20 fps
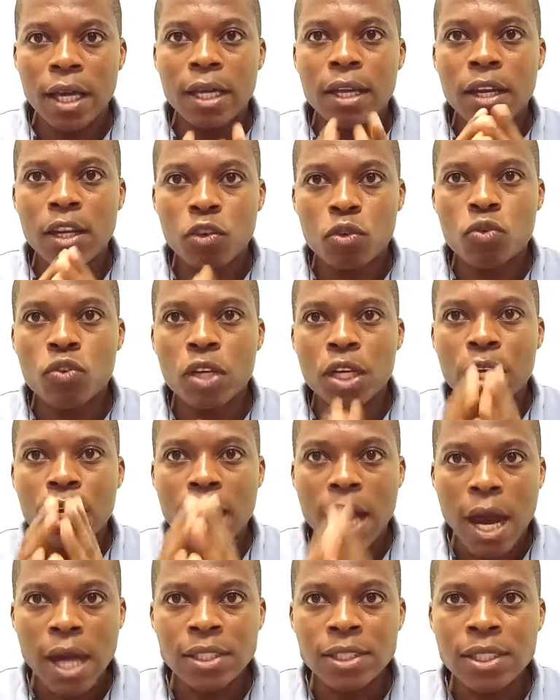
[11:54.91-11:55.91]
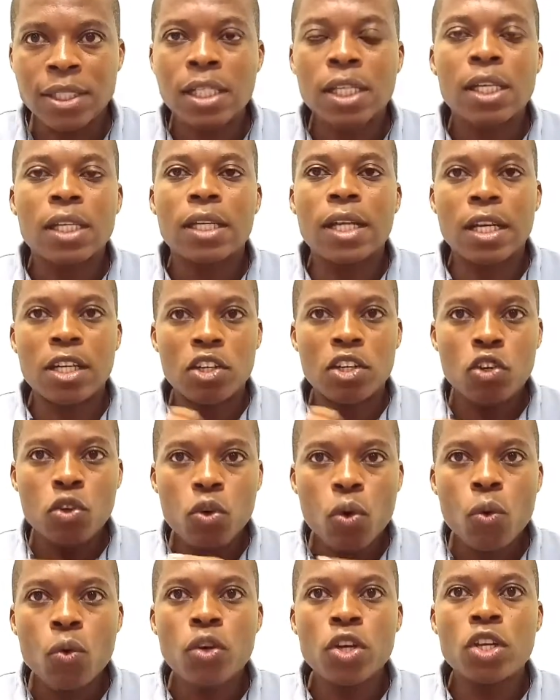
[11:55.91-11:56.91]
electric cars that
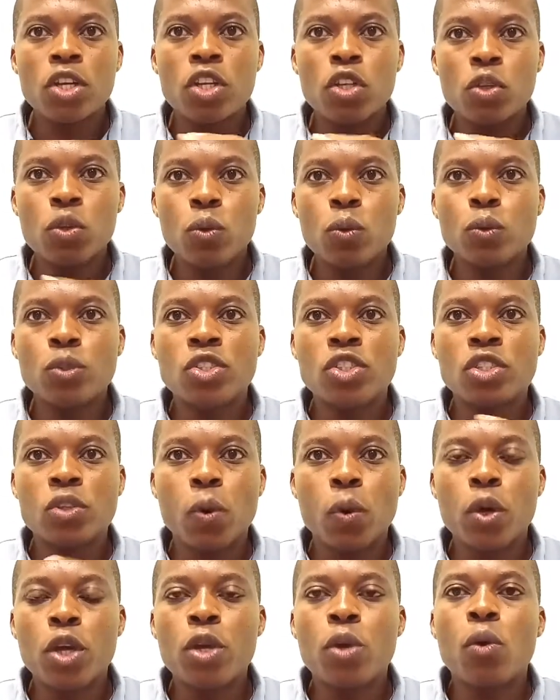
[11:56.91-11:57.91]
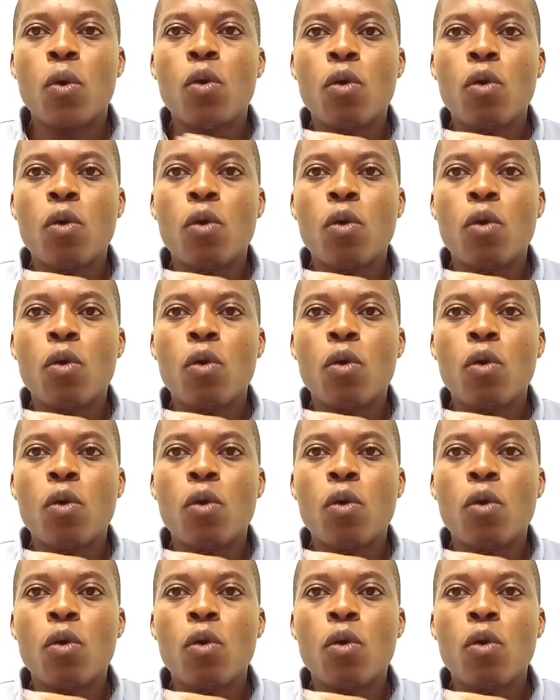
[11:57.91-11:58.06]
don't use oil,